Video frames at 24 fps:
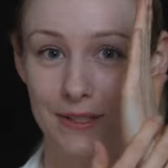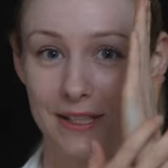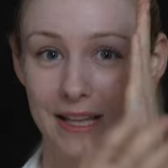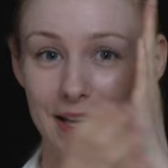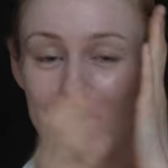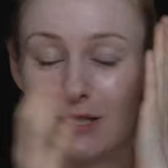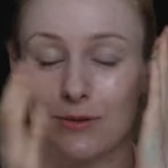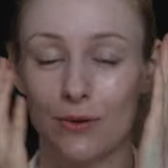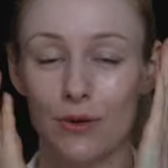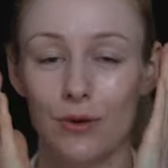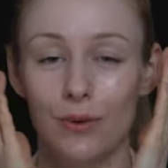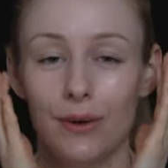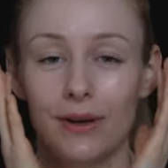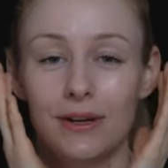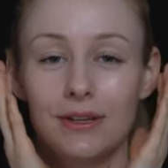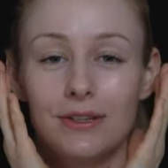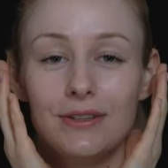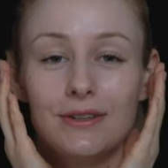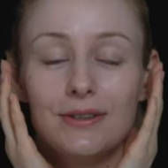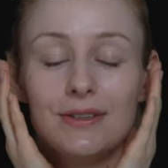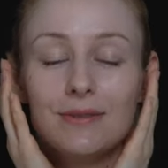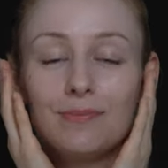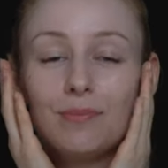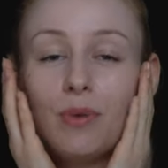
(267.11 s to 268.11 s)
So that's what you
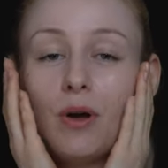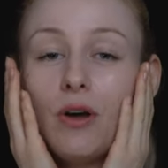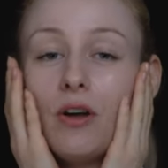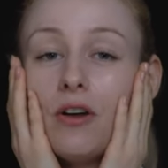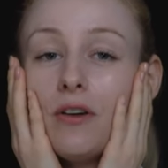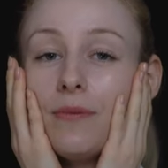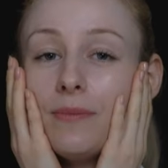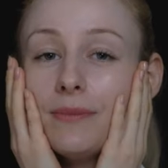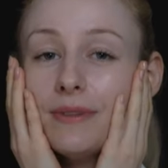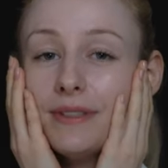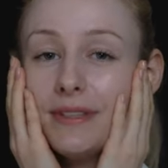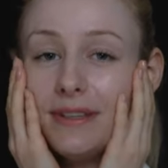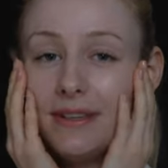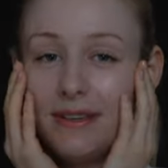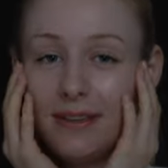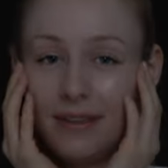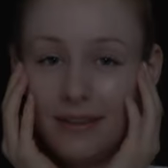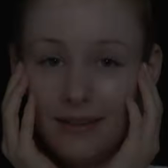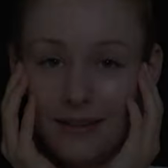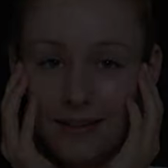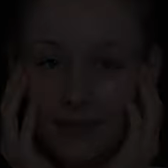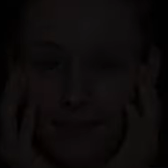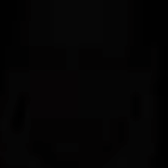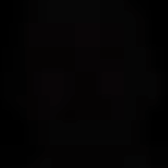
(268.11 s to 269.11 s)
want to do is palms
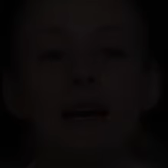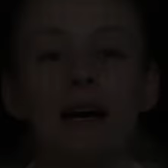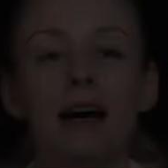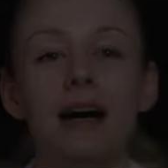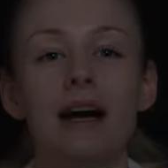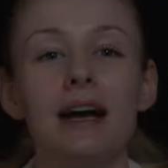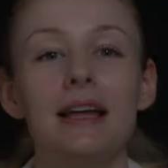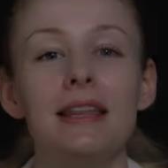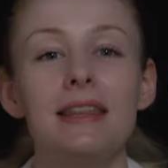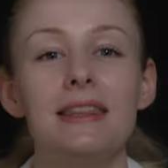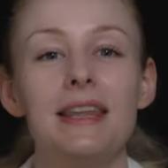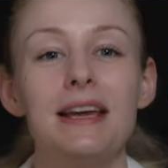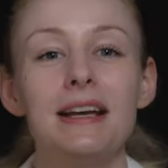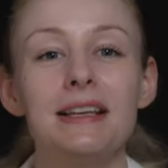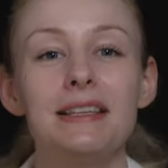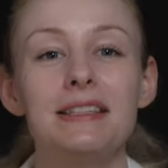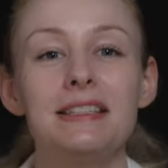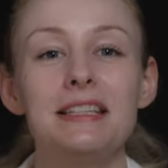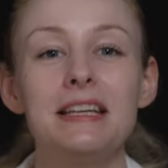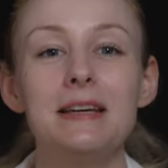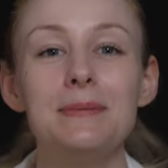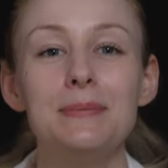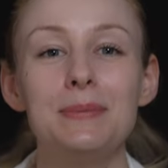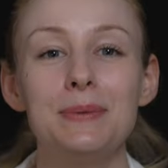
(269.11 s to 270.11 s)
in. Uh,
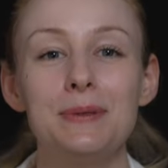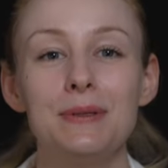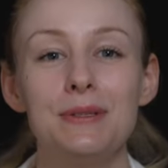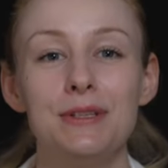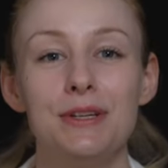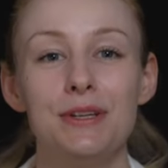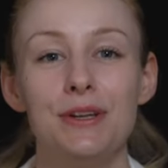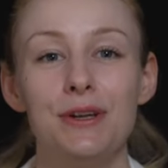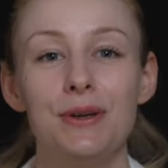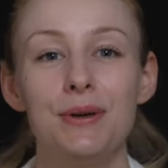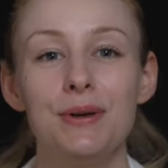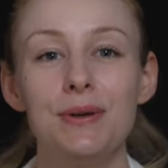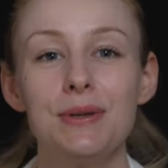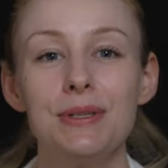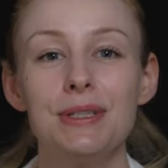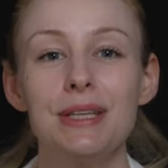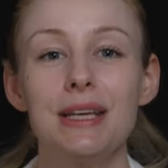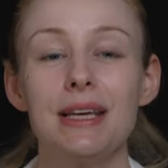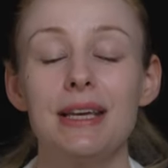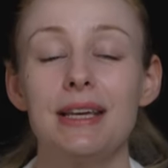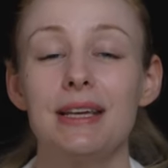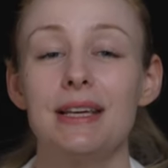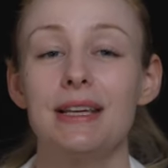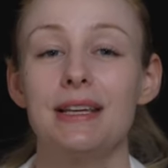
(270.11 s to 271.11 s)
next tip to use
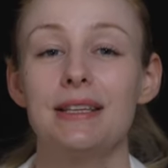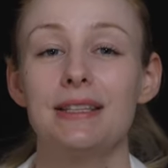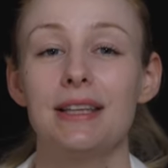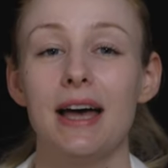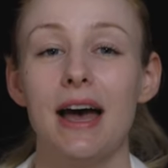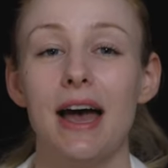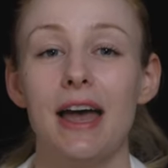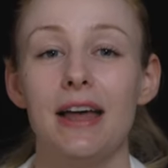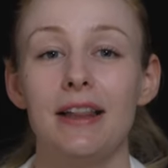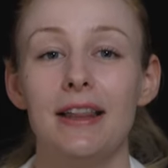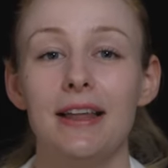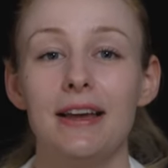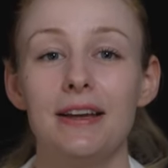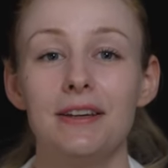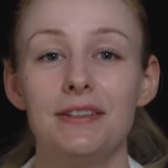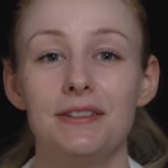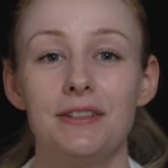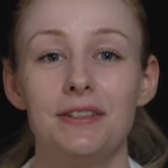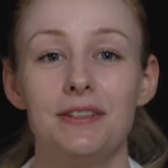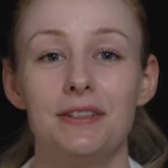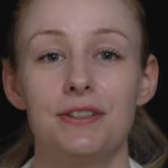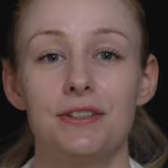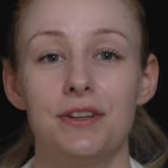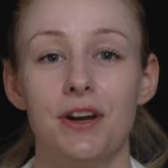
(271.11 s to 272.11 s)
is I like
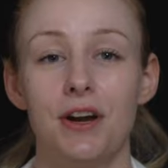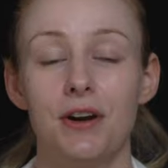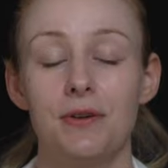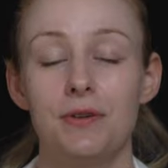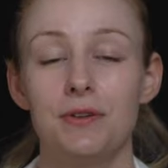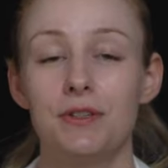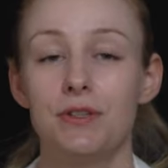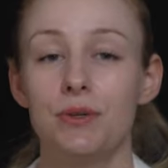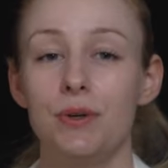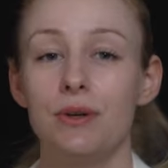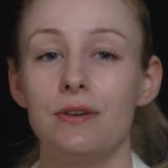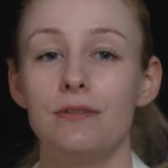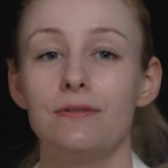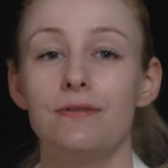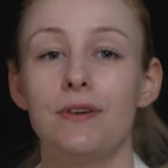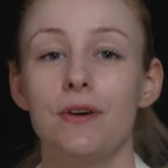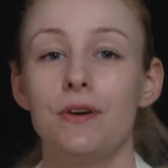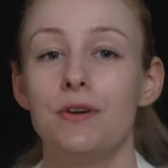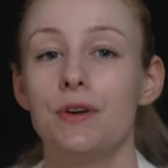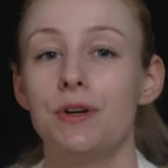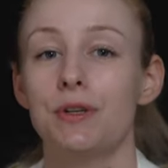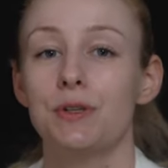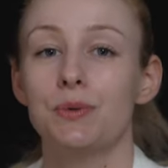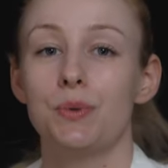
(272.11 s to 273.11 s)
to start doing
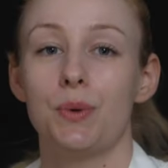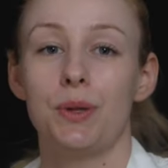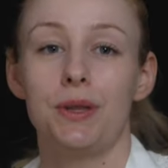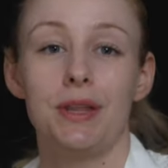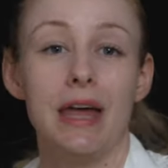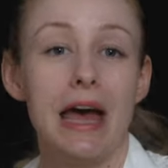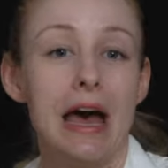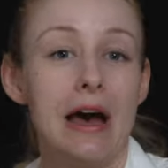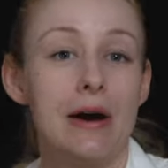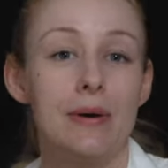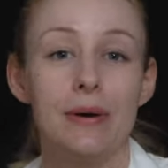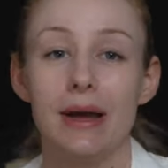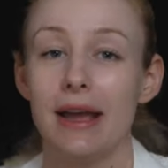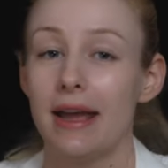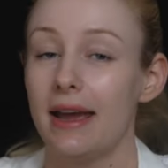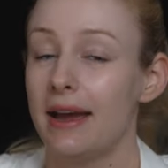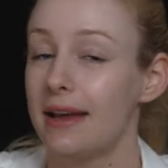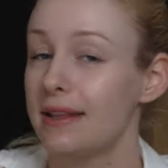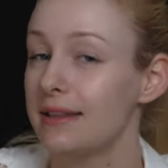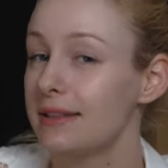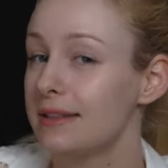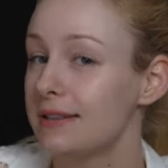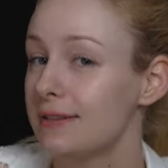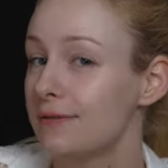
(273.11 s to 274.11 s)
photos without
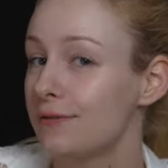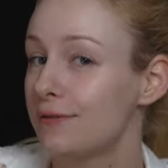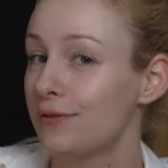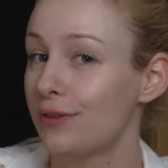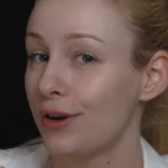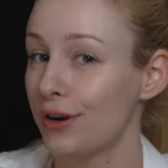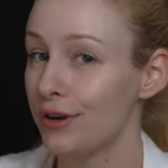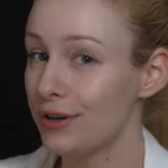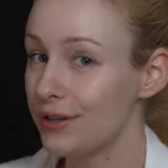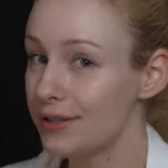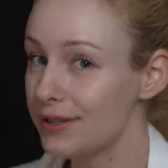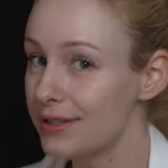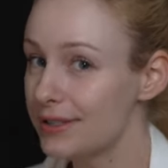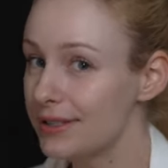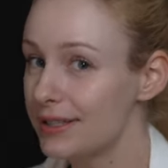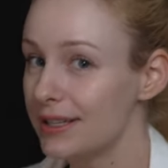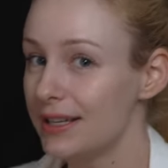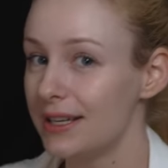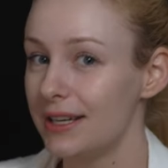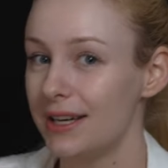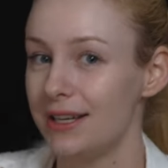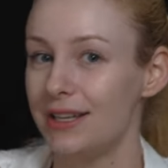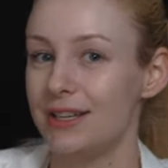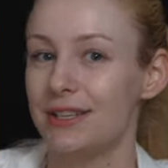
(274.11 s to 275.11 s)
hands
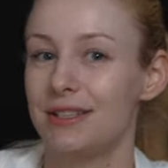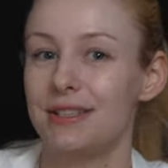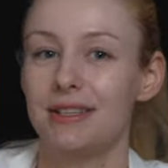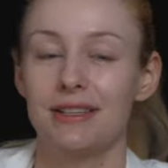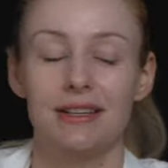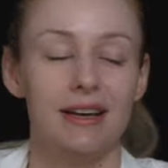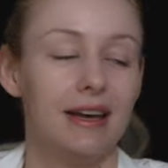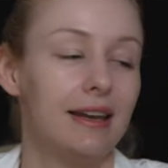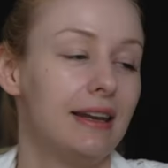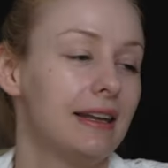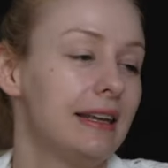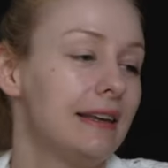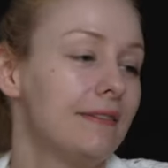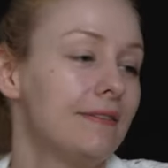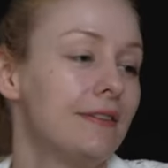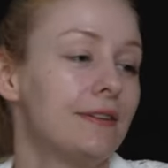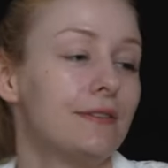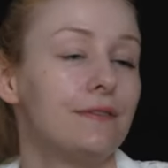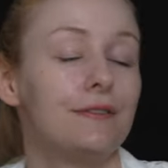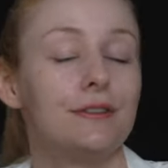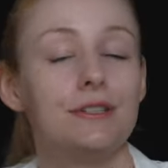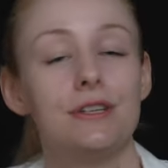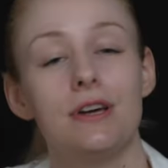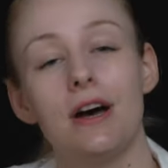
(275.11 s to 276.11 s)
first, just to kind of give
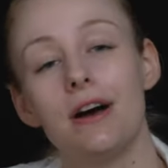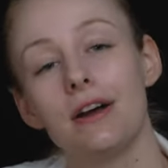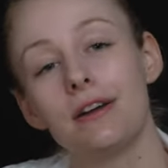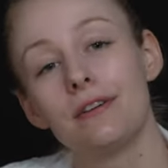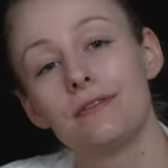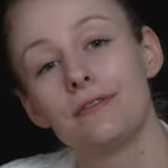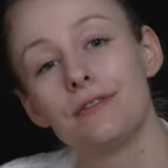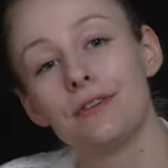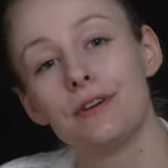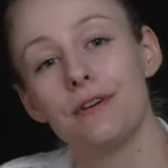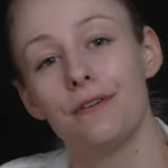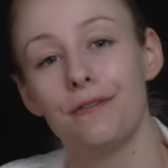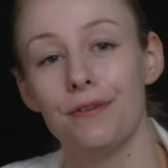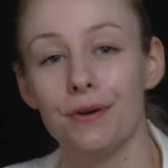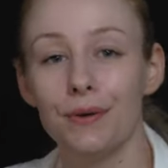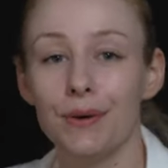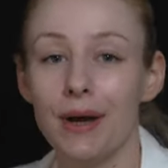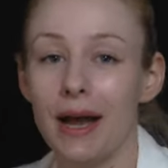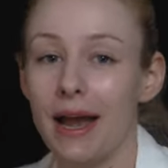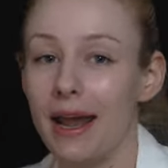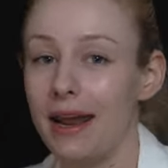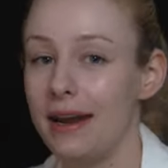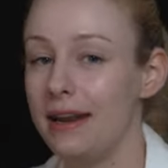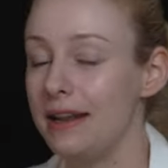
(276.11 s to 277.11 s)
the photographer a
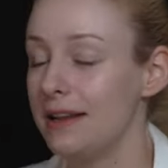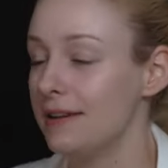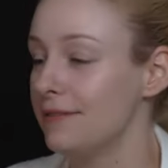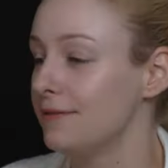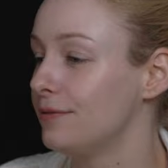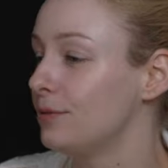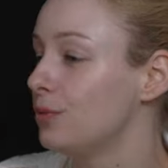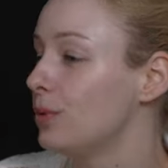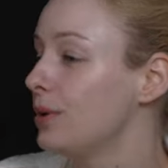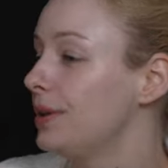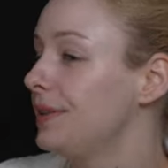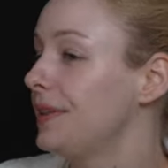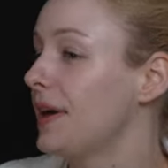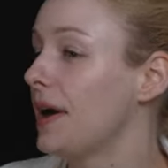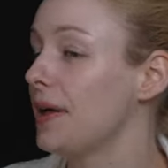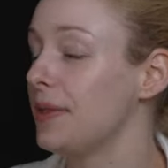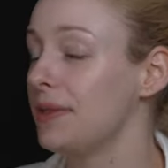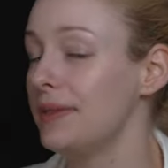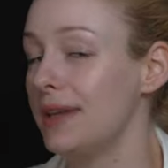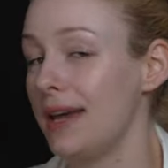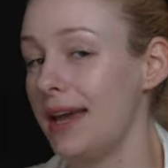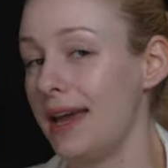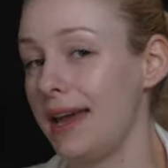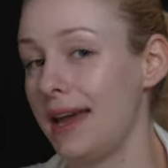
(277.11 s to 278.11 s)
variety of
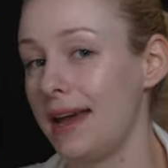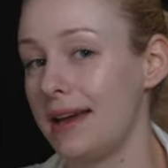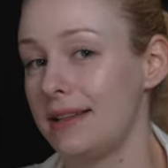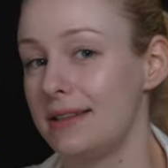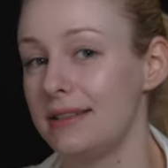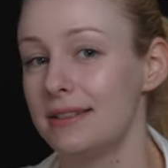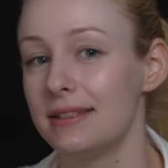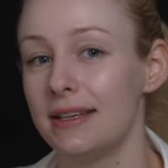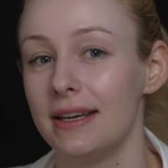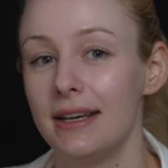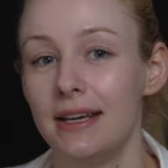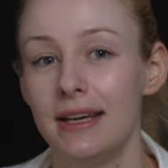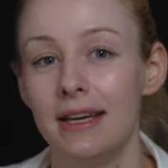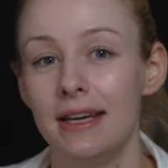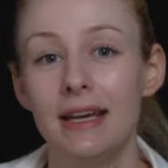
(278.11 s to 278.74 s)
without the hands.